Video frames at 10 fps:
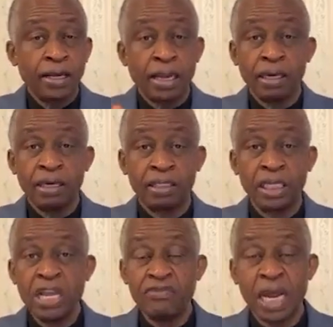they
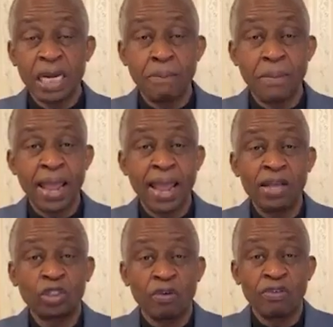lived at the
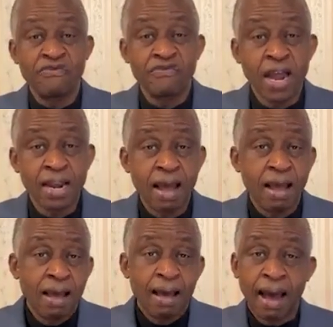behest of the
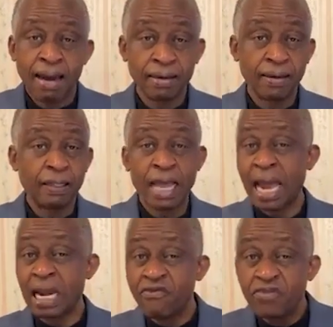Father, and
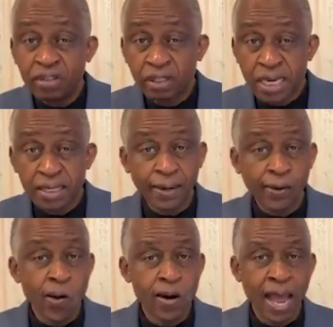they had everything
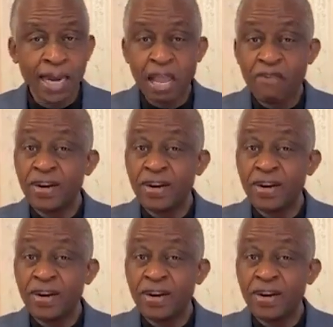the Lord had.